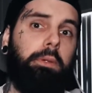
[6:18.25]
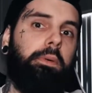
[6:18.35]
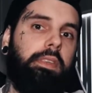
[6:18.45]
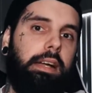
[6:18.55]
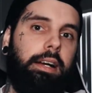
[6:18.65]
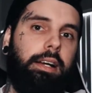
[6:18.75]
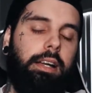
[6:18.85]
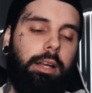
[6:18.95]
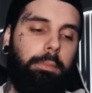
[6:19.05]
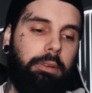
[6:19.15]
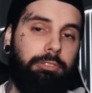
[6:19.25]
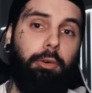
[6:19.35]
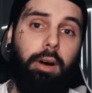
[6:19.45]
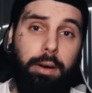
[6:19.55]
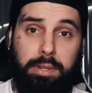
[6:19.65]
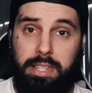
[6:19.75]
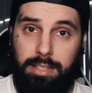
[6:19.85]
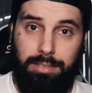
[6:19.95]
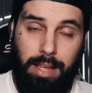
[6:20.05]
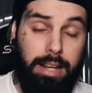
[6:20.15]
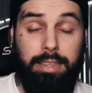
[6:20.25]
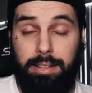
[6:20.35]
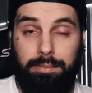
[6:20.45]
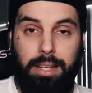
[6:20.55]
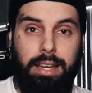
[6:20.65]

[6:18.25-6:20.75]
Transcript: who were there before I was anything.